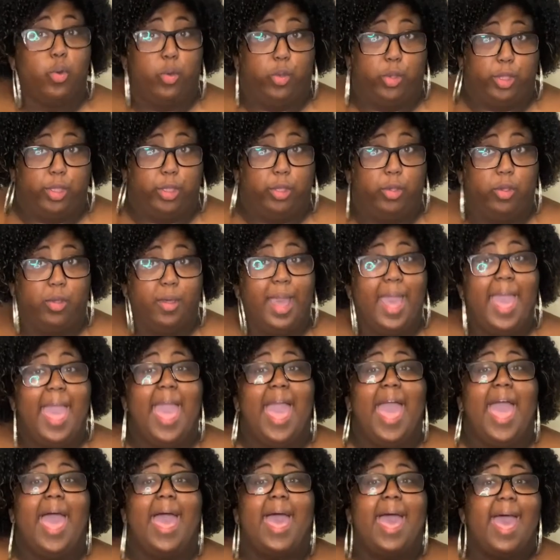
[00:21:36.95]
oil
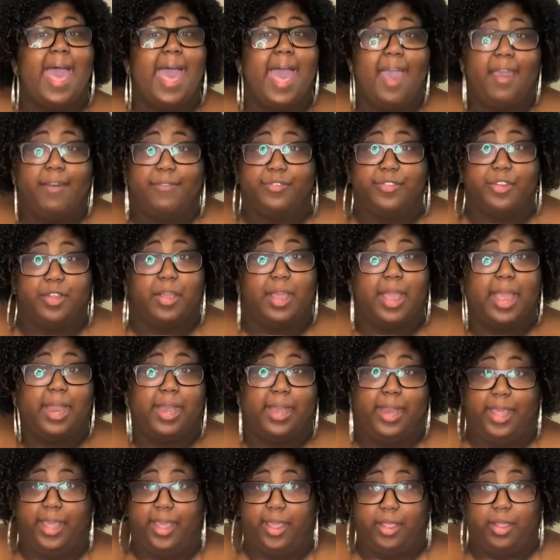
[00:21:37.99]
after I
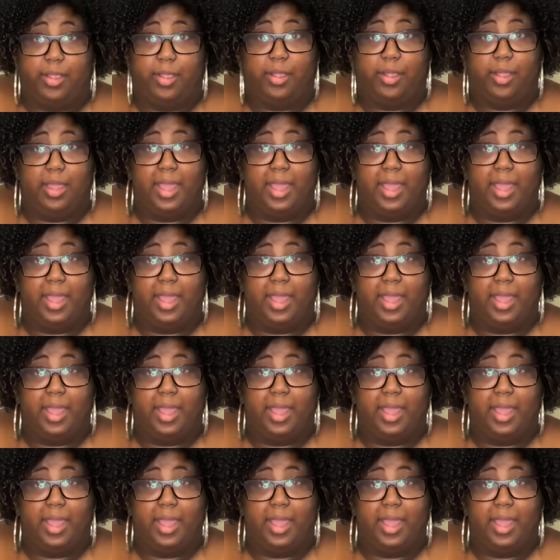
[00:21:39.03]
Nair.